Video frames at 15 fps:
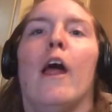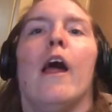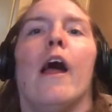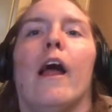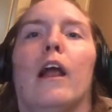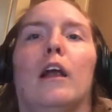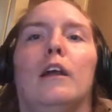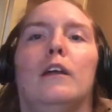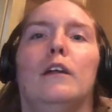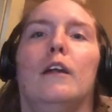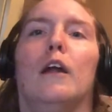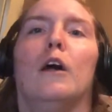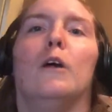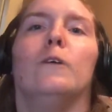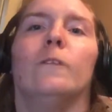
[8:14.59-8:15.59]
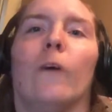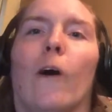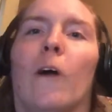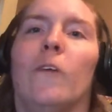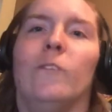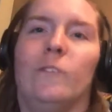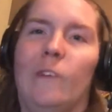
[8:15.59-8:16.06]
and
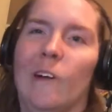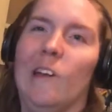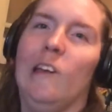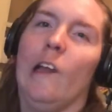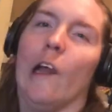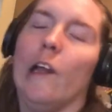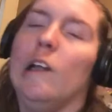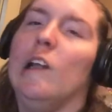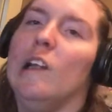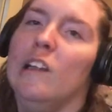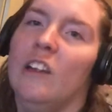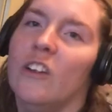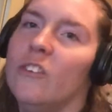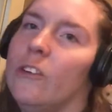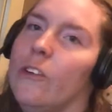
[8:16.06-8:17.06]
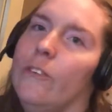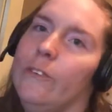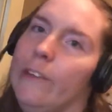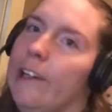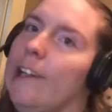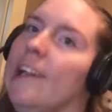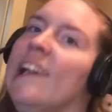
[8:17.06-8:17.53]
one pretended to be
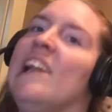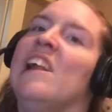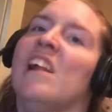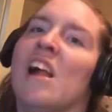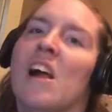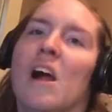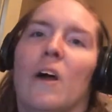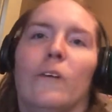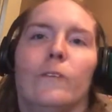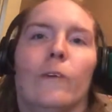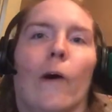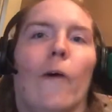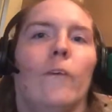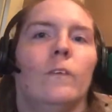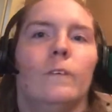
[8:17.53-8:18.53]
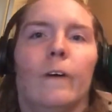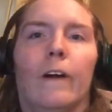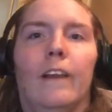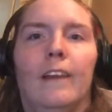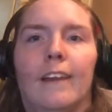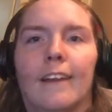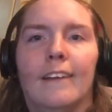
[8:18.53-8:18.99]
me, and one
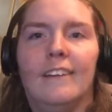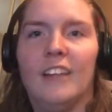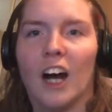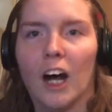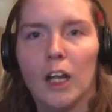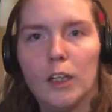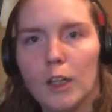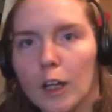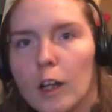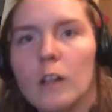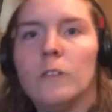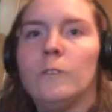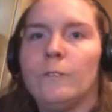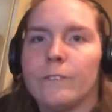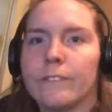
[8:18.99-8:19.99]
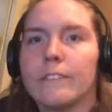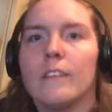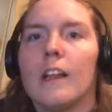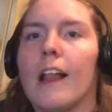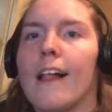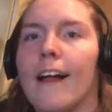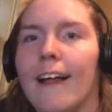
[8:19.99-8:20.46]
was the doctor,
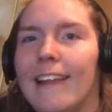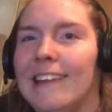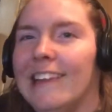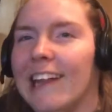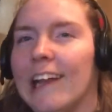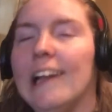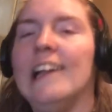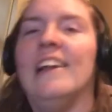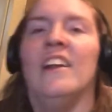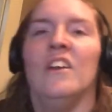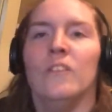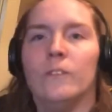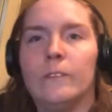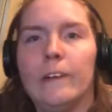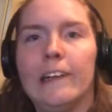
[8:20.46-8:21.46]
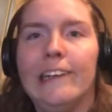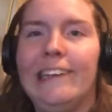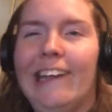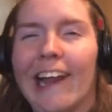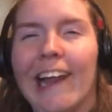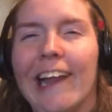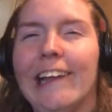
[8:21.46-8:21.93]
and they
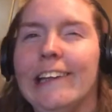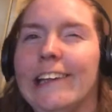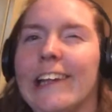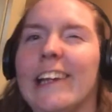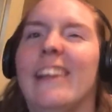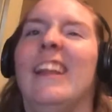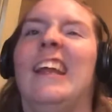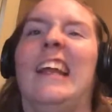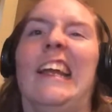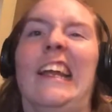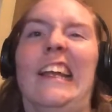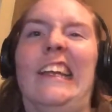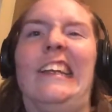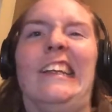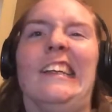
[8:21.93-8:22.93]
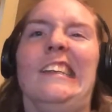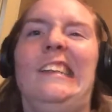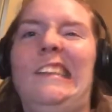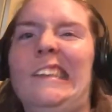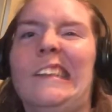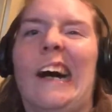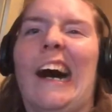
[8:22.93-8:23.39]
pretended to
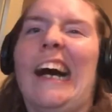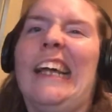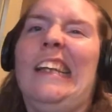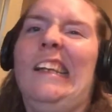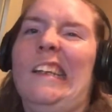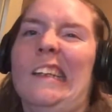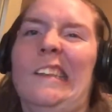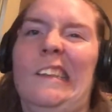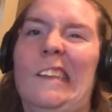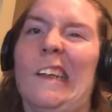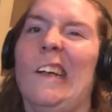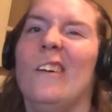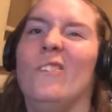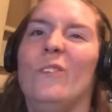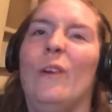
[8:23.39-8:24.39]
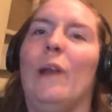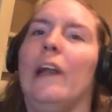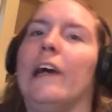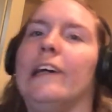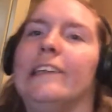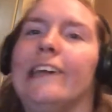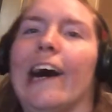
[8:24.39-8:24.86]
try to turn me
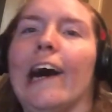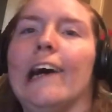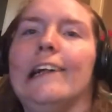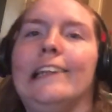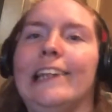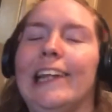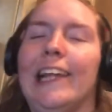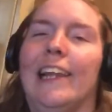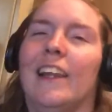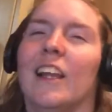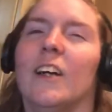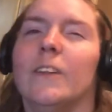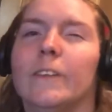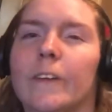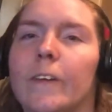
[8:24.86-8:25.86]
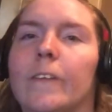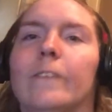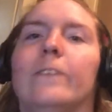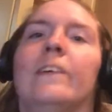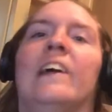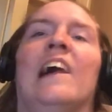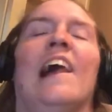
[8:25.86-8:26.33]
around in the
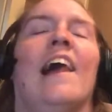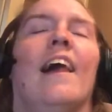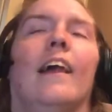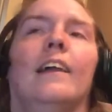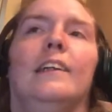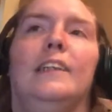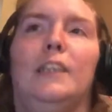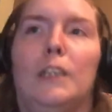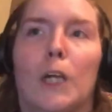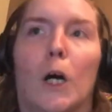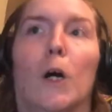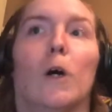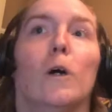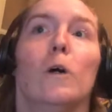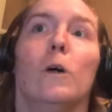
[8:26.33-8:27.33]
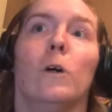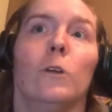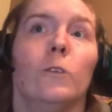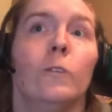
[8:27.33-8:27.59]
room and show